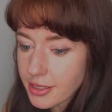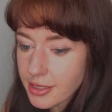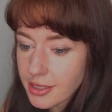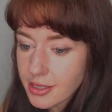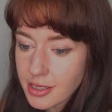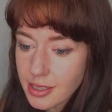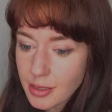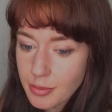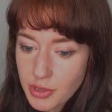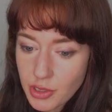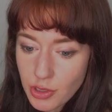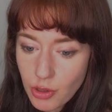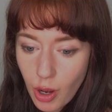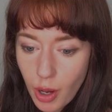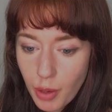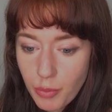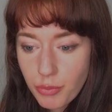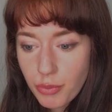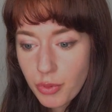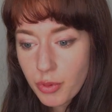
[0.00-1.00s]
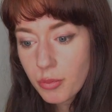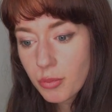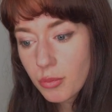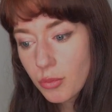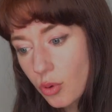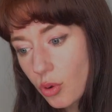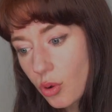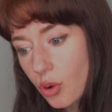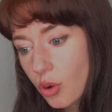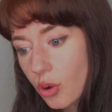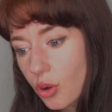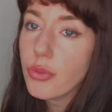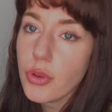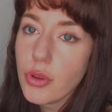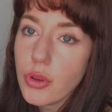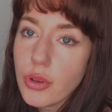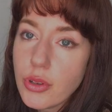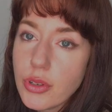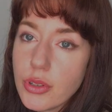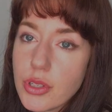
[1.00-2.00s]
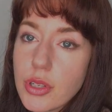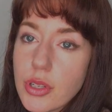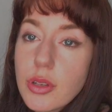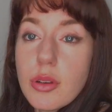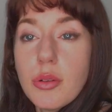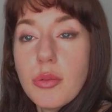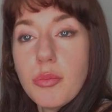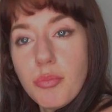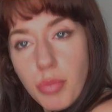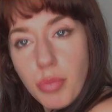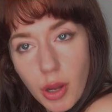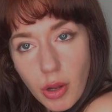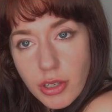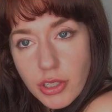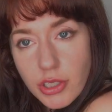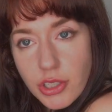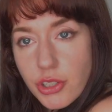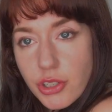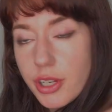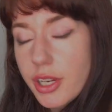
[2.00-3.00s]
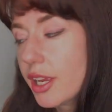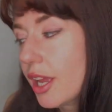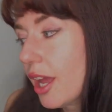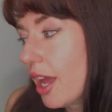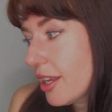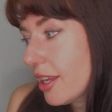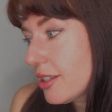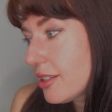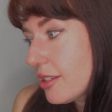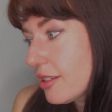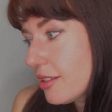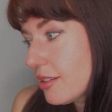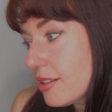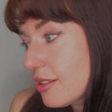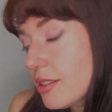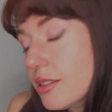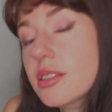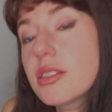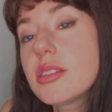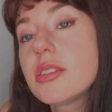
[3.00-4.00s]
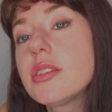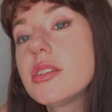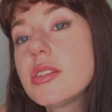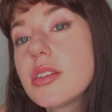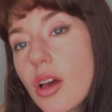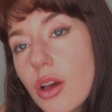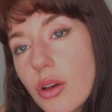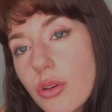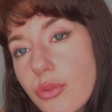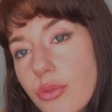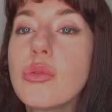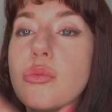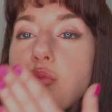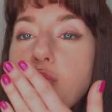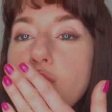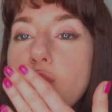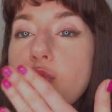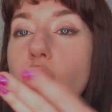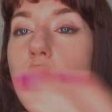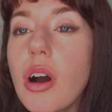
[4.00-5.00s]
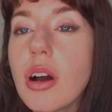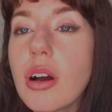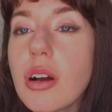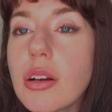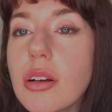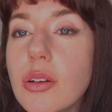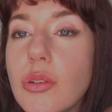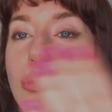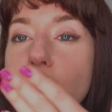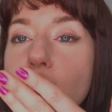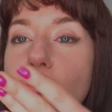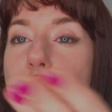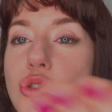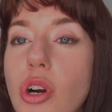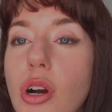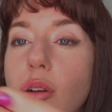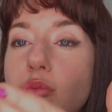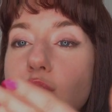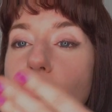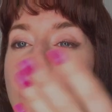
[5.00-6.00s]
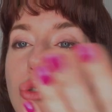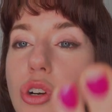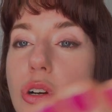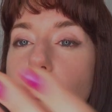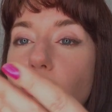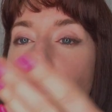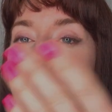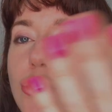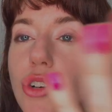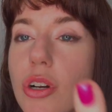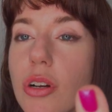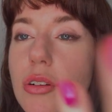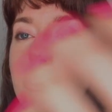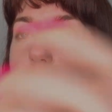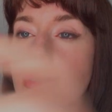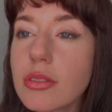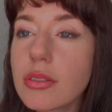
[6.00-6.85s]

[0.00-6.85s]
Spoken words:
to subscribe for more food, poetry, and stuff. Mwah, mwah, mwah, mwah.